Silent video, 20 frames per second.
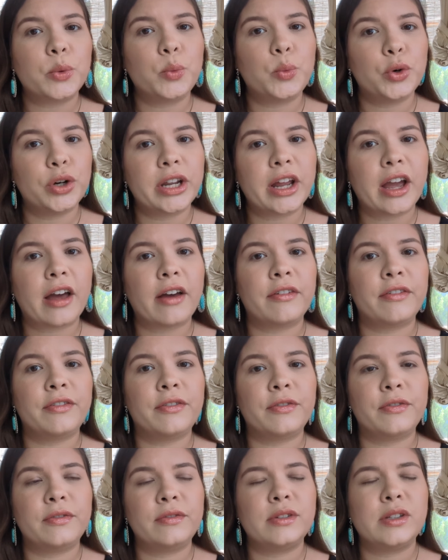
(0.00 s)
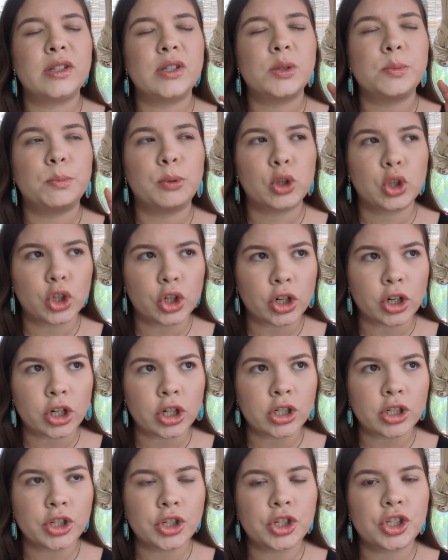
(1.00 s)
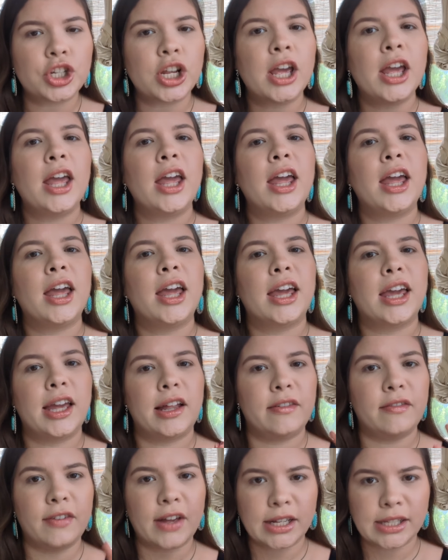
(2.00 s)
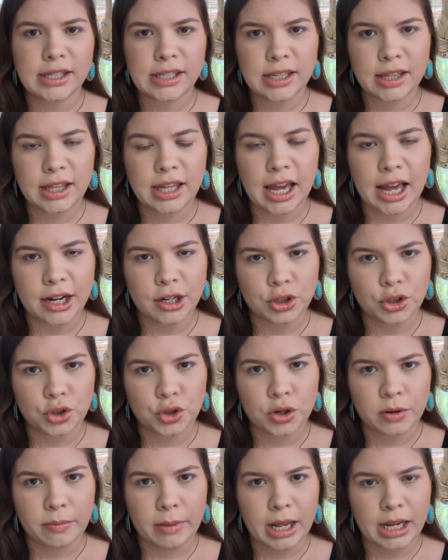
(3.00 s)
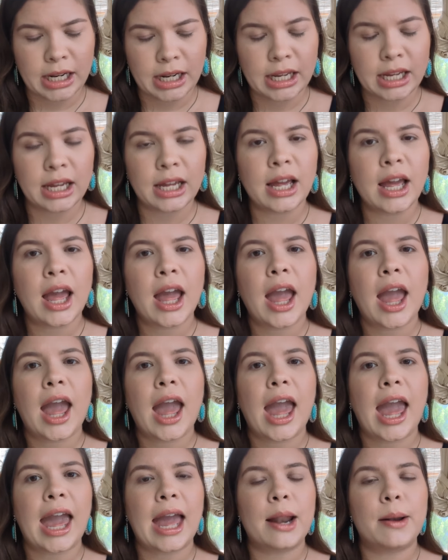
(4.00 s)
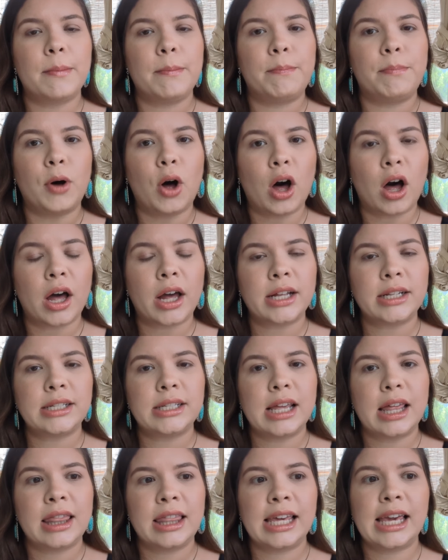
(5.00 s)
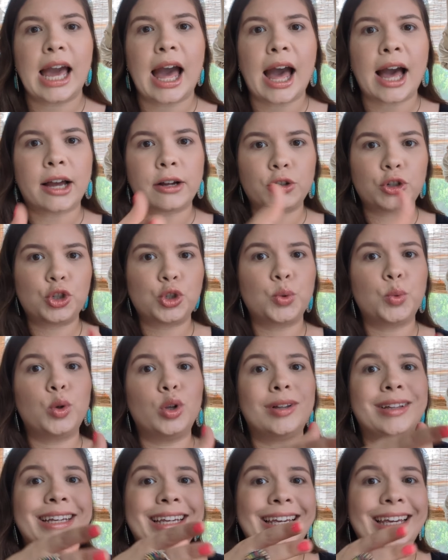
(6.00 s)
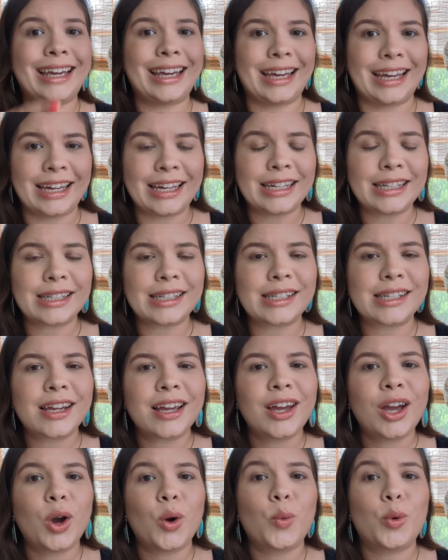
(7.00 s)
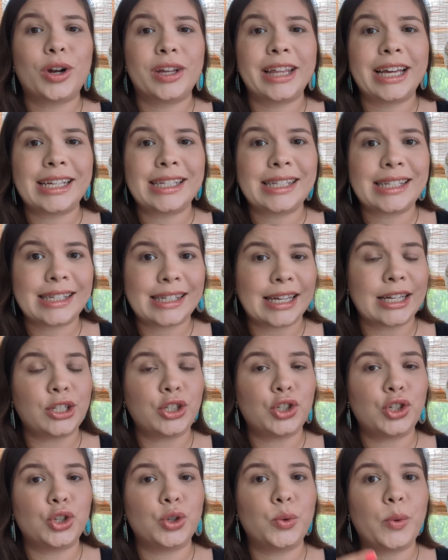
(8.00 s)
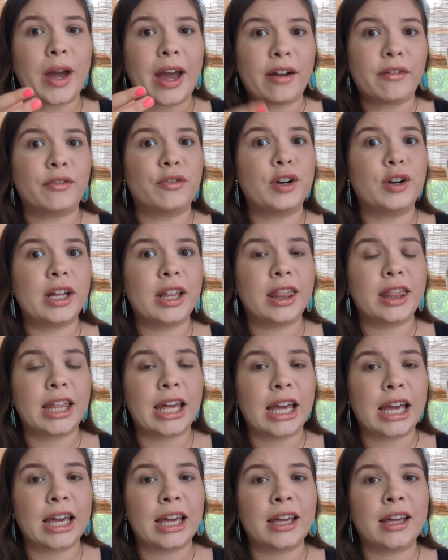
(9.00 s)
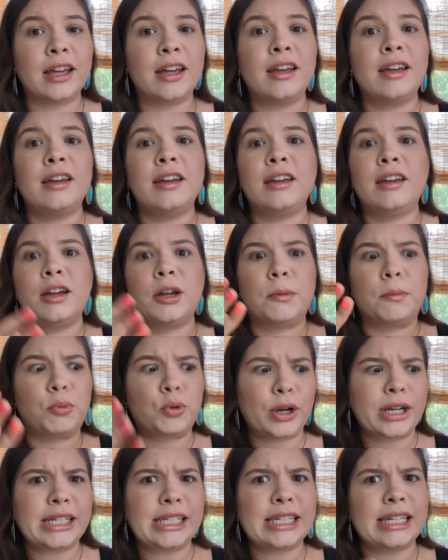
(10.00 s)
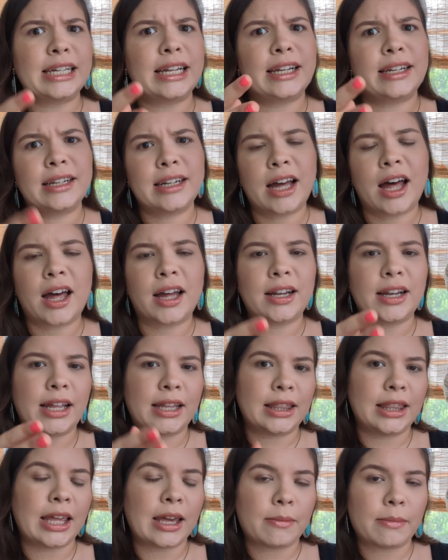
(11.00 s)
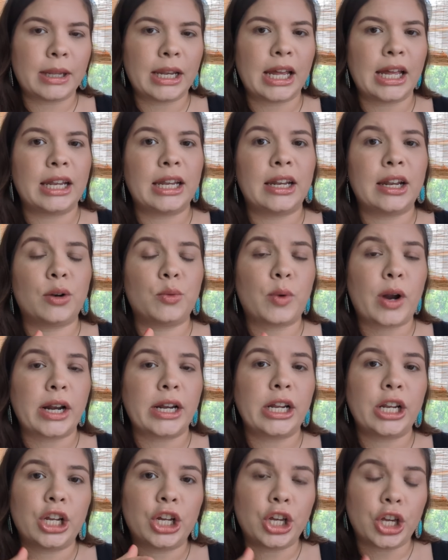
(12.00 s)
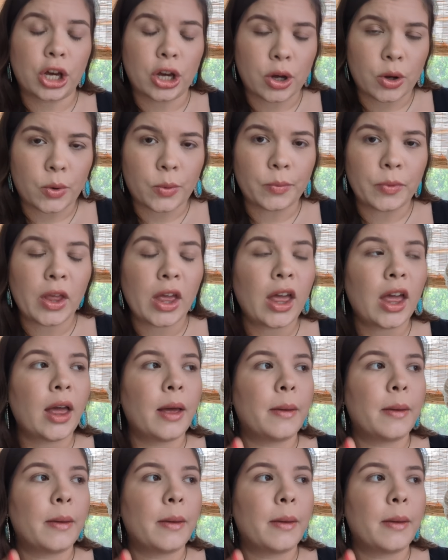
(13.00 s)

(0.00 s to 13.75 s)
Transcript: I would have splurged, invested the extra money, and bought the actual kit where they send you everything printed and cut and laminated and ready to go.